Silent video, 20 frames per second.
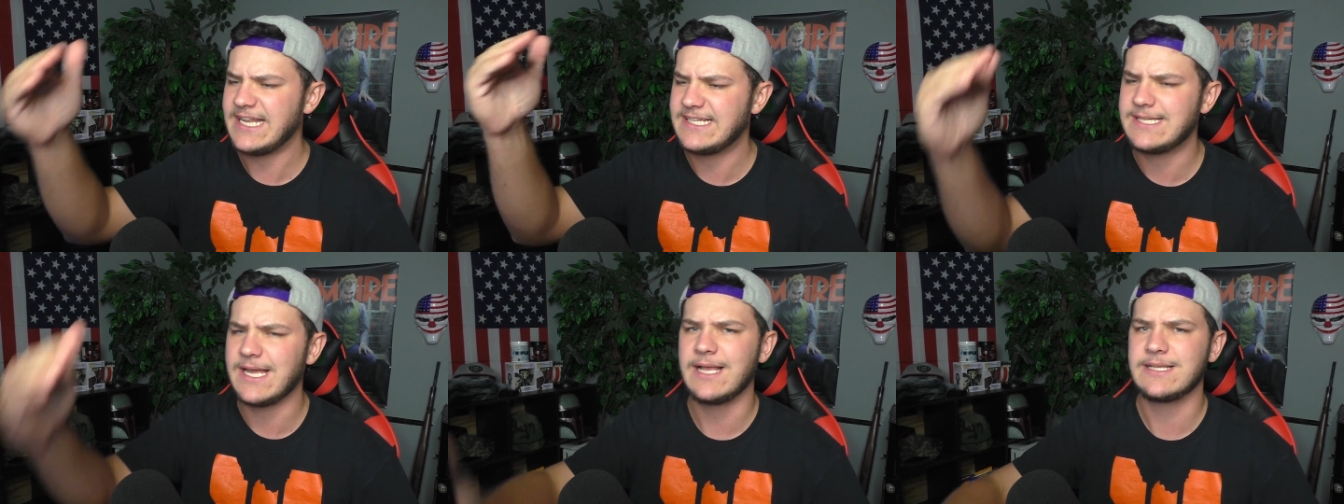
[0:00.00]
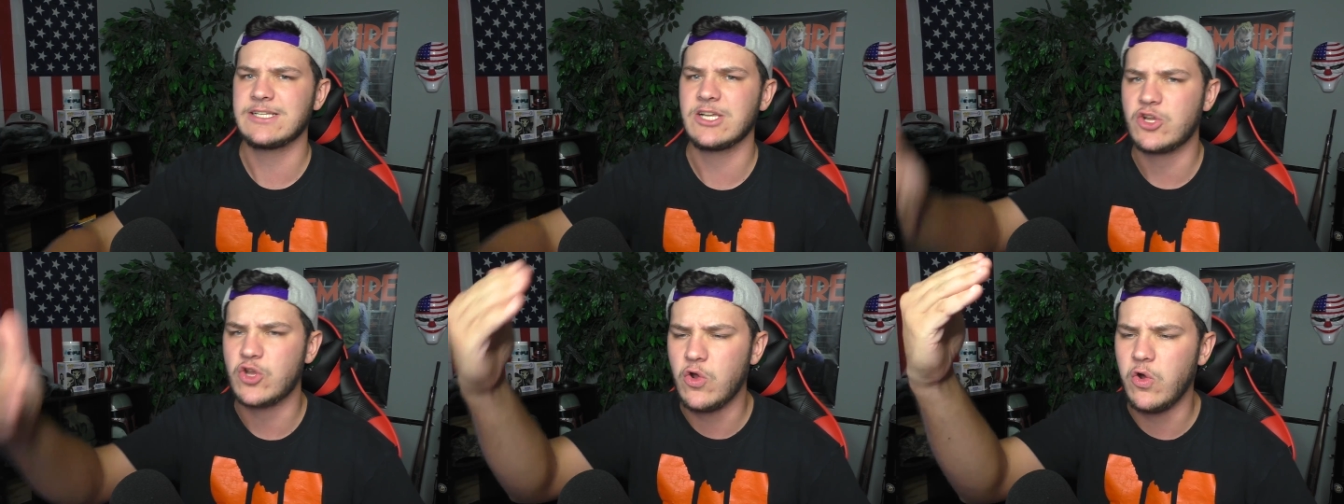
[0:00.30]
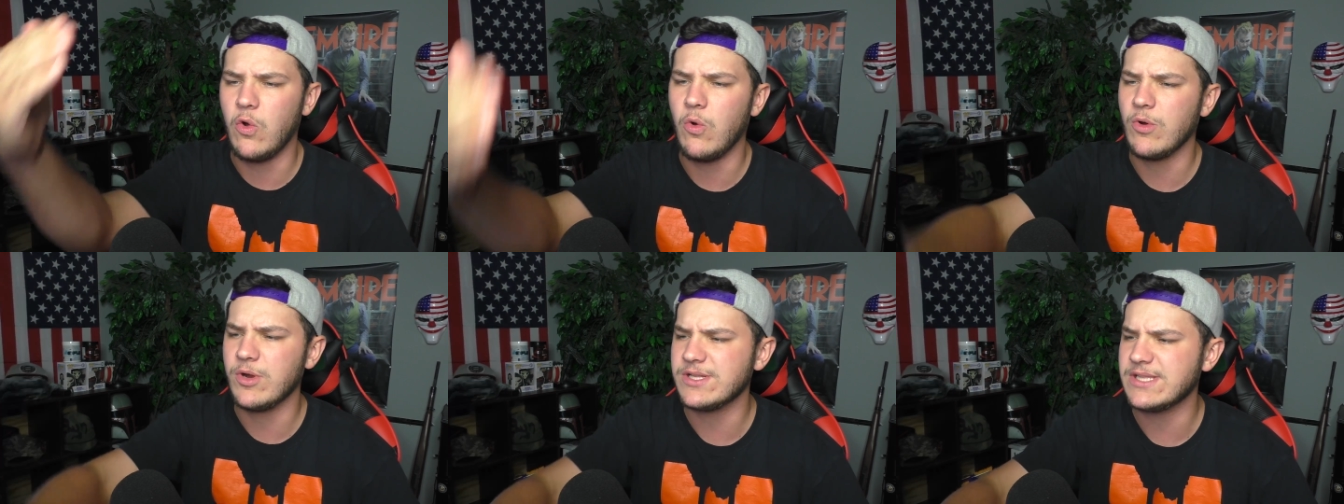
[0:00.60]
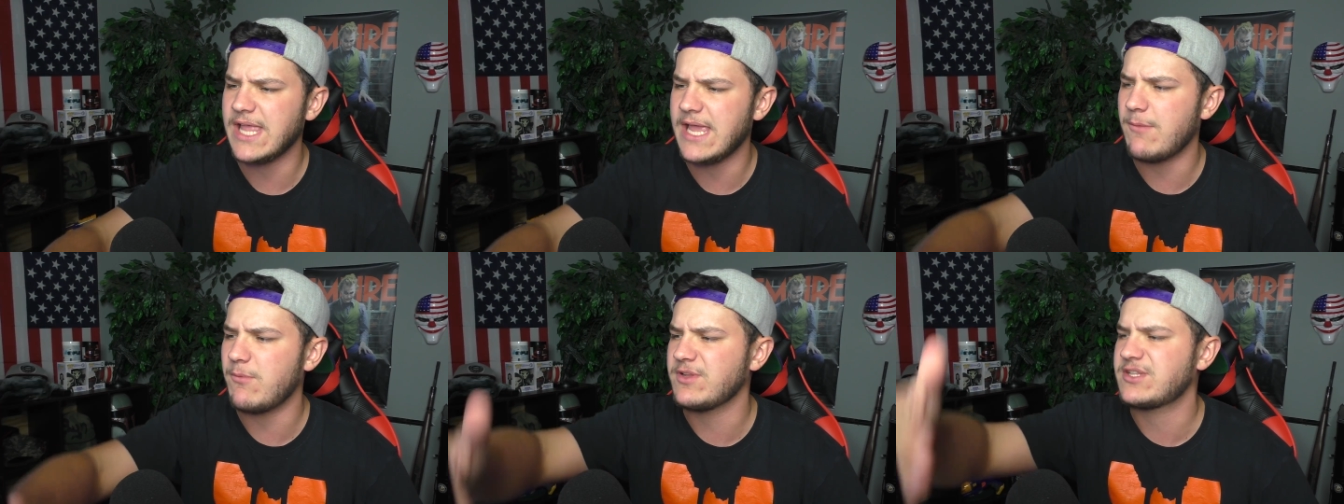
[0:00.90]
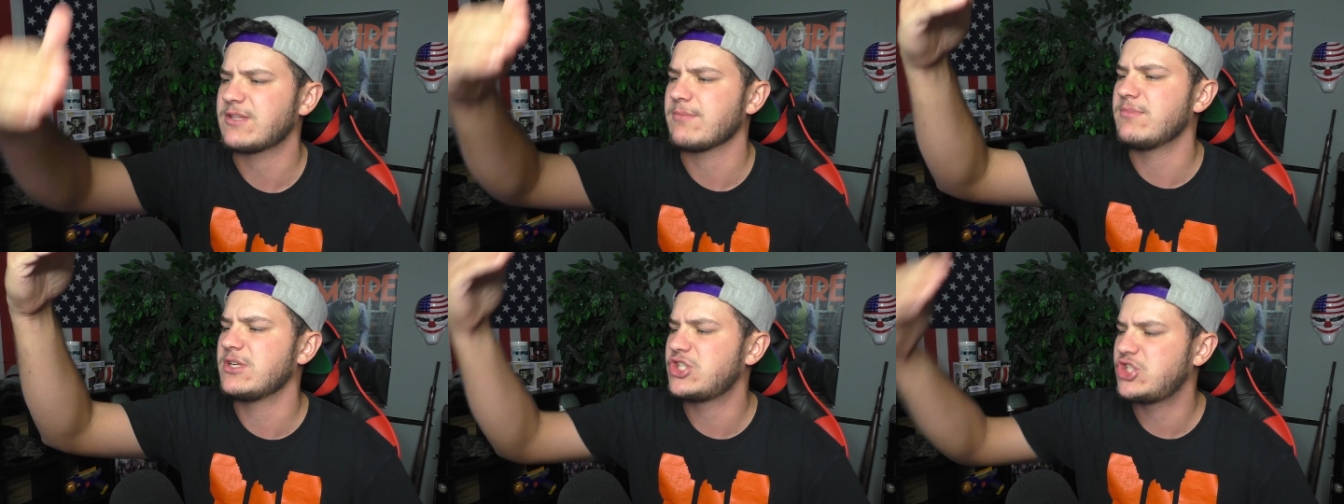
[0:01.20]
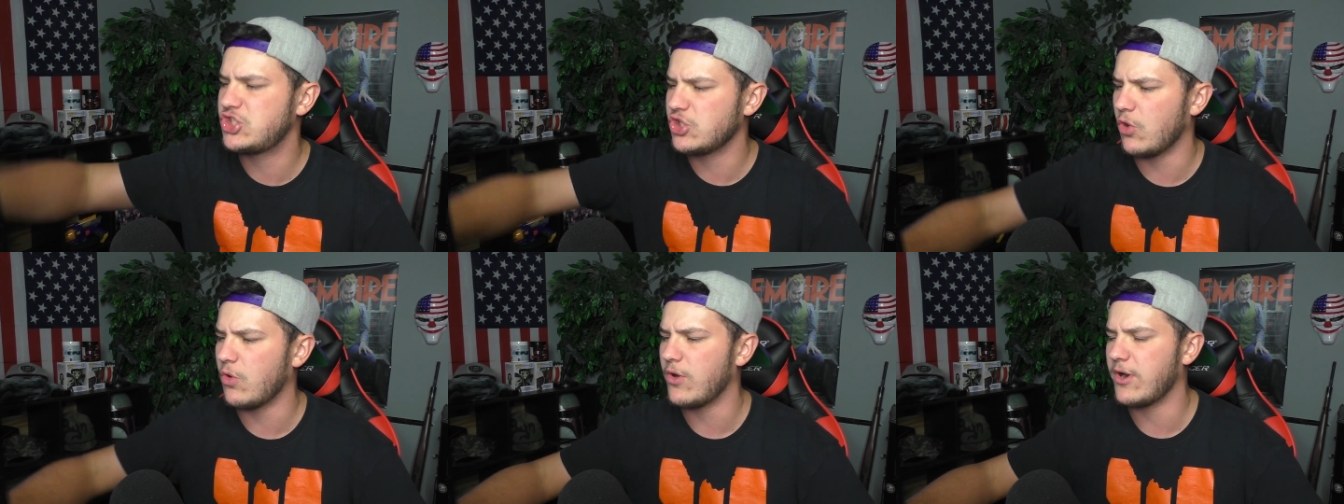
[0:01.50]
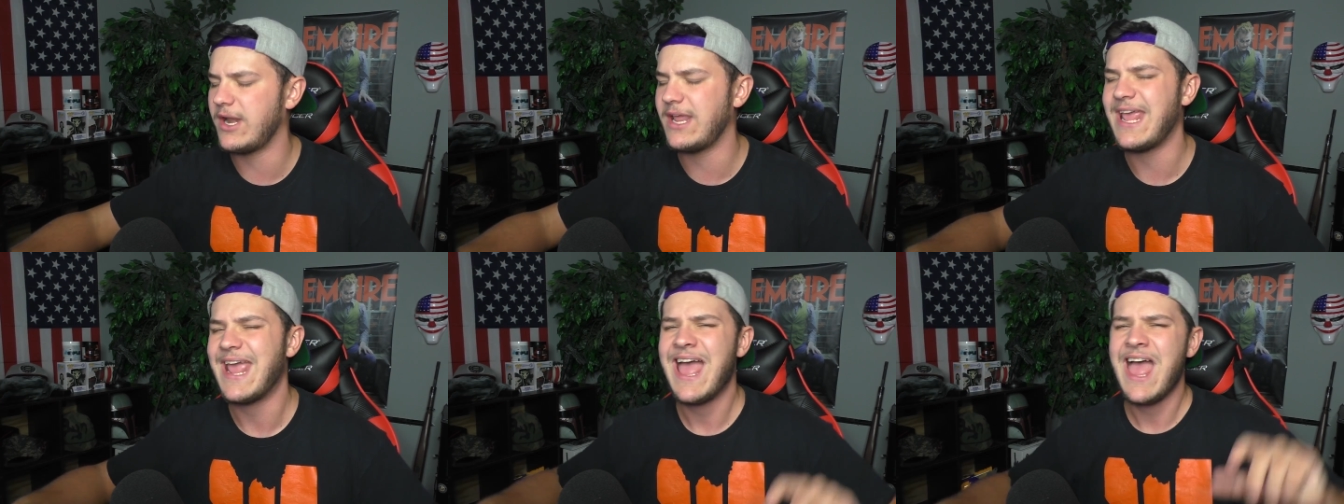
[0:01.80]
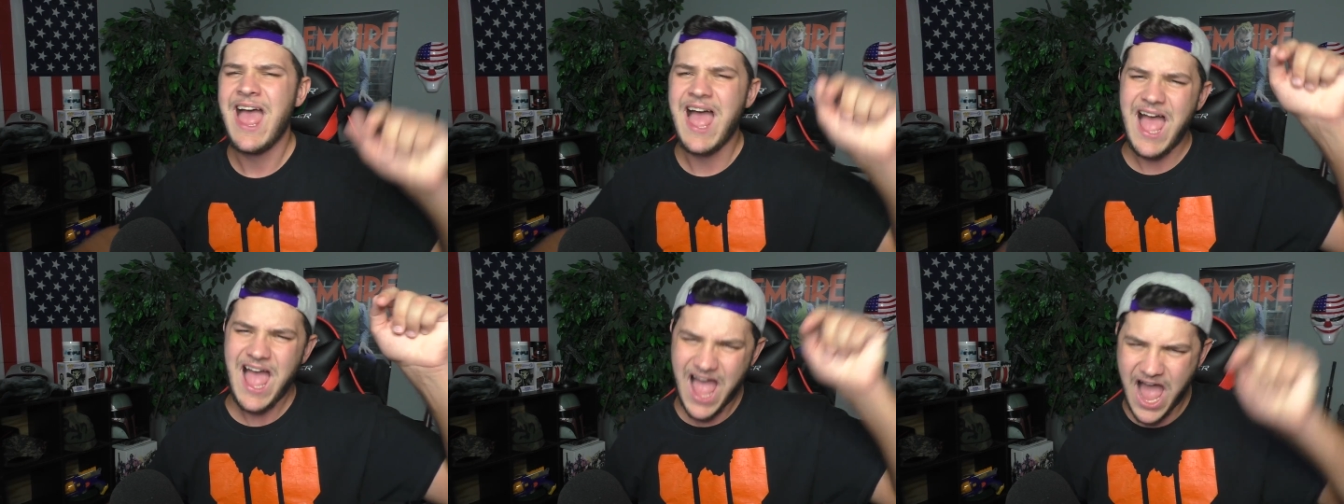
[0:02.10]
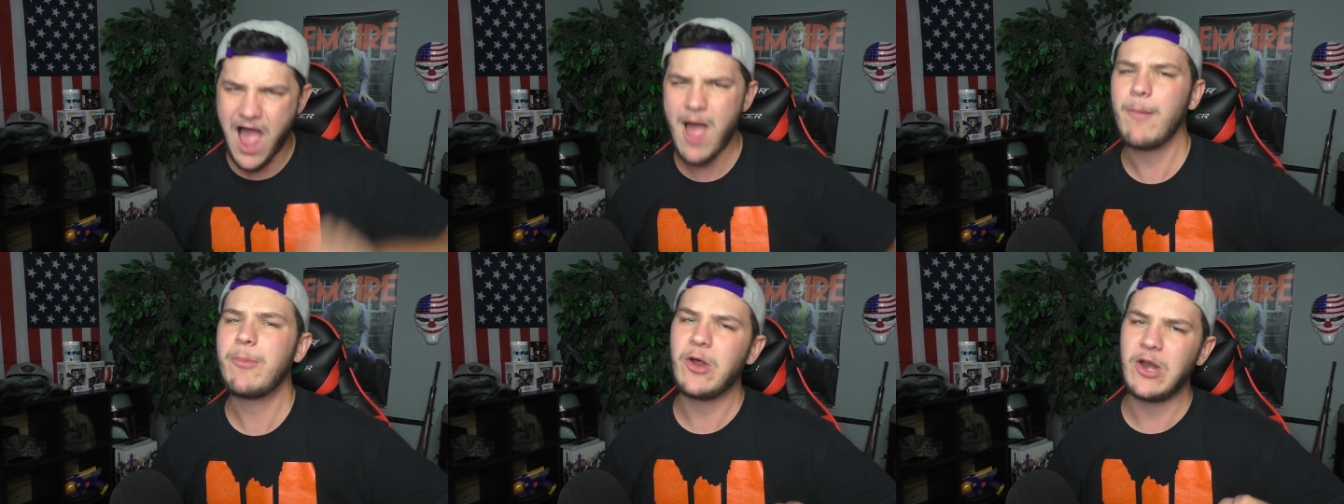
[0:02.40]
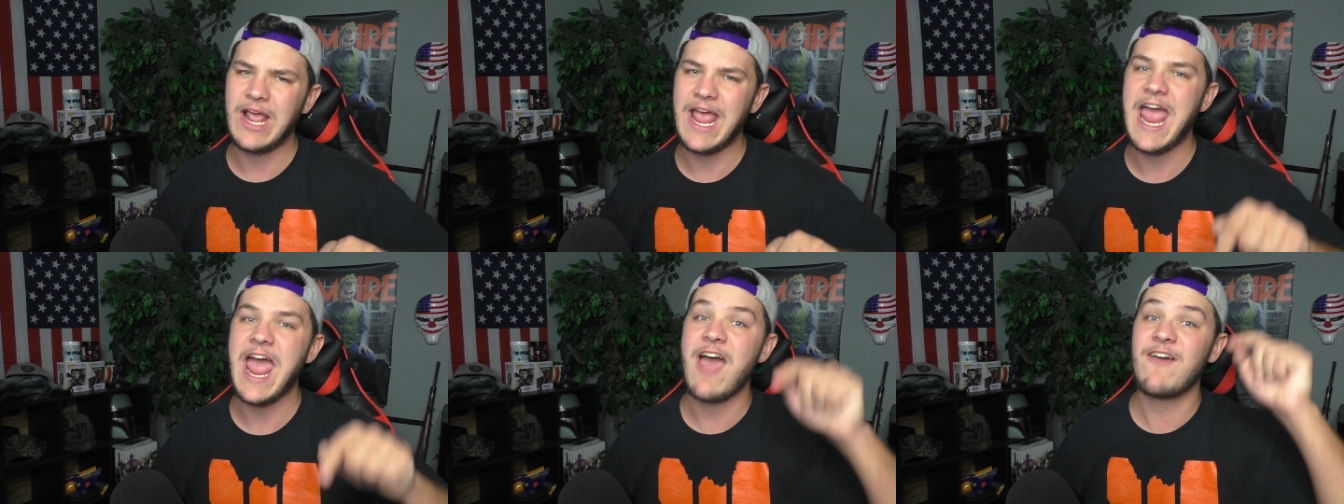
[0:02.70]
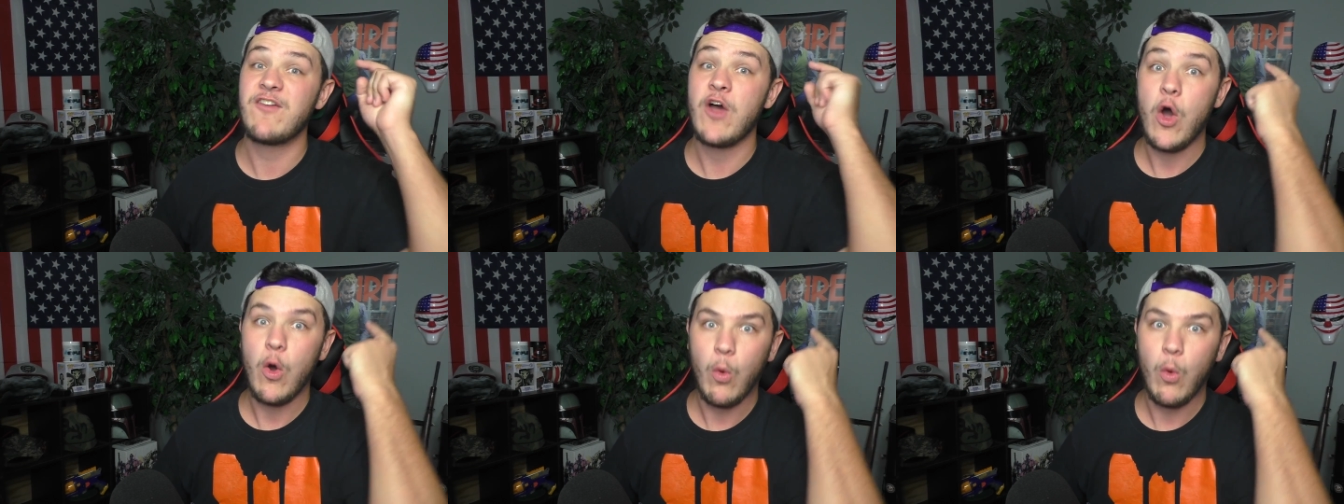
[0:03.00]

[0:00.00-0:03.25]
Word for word: it doesn't correlate with the majority, I'm gonna have